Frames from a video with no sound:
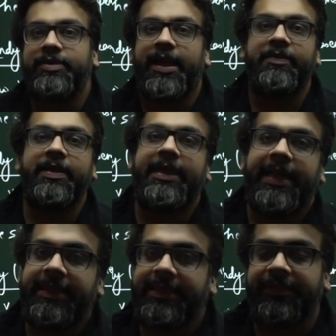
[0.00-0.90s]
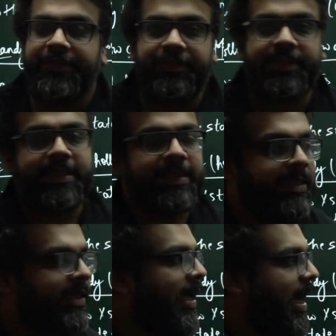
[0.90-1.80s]
January 1950,
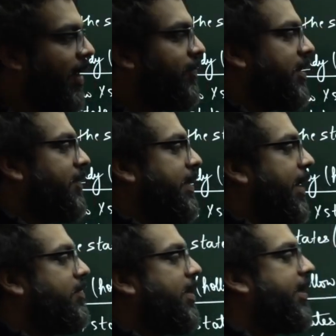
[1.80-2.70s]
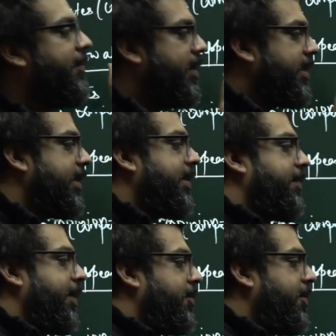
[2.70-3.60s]
after we have done everything that
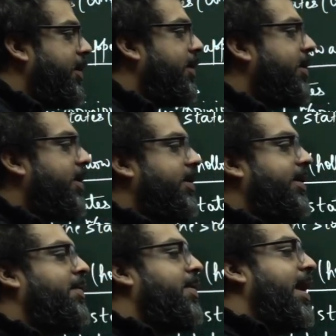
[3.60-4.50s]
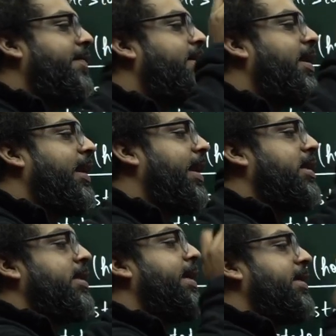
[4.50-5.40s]
we could, then we are having a
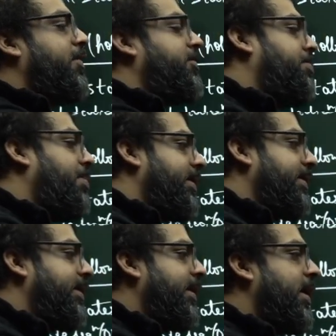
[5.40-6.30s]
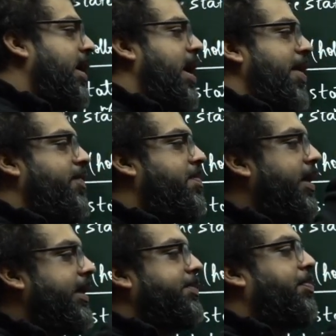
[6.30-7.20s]
late night after party.
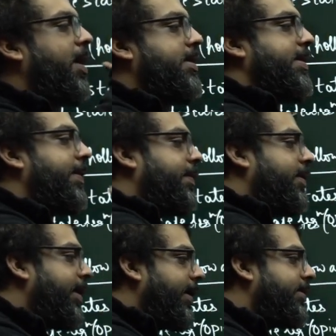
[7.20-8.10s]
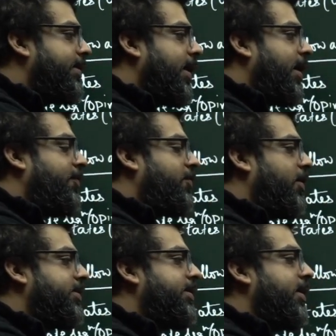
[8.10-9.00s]
Everybody's partying, right? Of
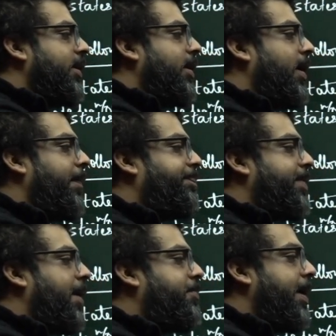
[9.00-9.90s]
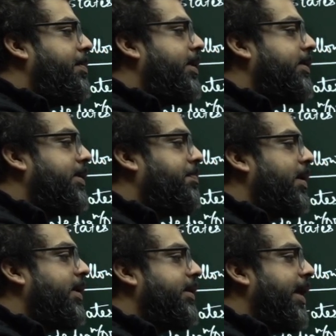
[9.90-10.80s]
course, our Prime Minister
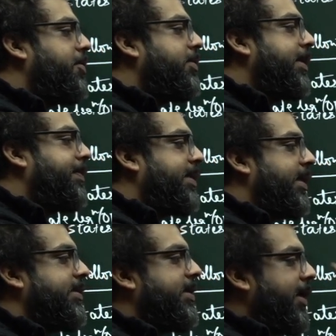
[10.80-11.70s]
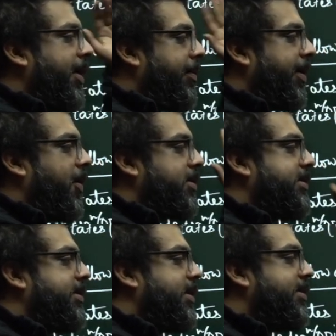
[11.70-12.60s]
Pandit Nehru is upset
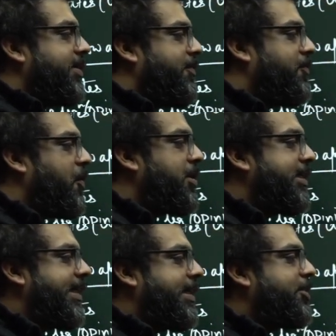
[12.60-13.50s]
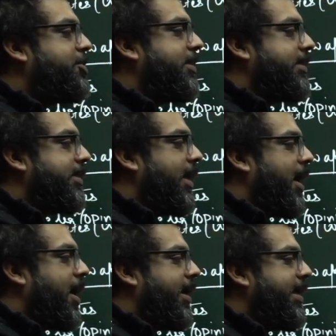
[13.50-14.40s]
because some foreign dignitaries
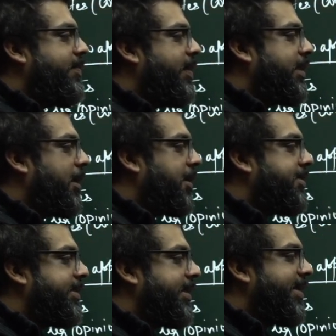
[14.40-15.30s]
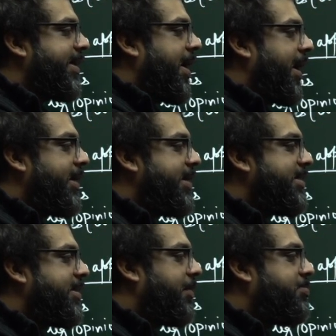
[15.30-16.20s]
are leaving the country and he
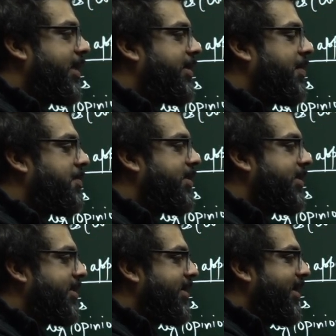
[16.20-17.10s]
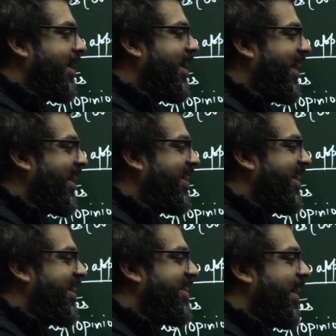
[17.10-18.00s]
is upset about it,
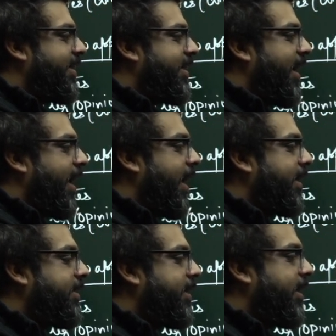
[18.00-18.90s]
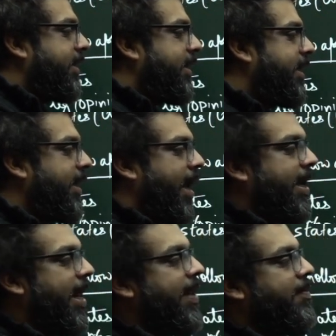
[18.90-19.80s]
right? And
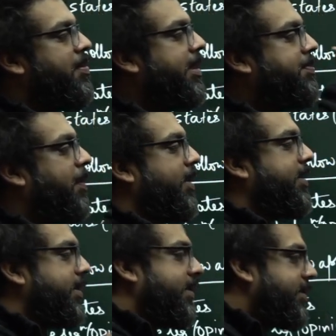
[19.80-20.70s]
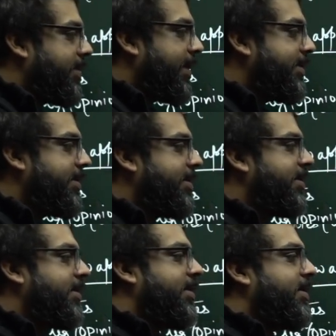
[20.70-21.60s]
everybody's partying, right?
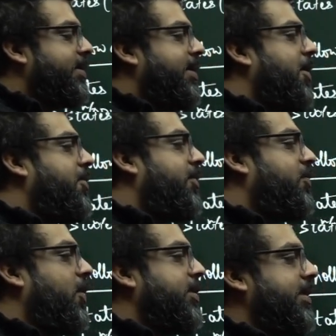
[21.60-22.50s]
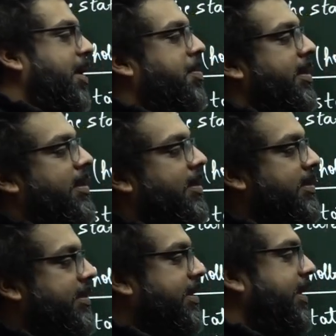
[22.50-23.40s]
Now, of course, Ambedkar
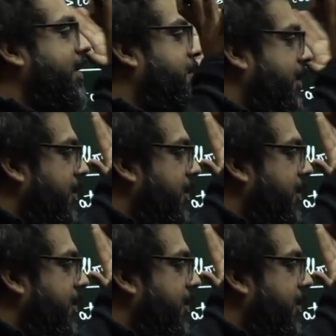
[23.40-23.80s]
is sitting in one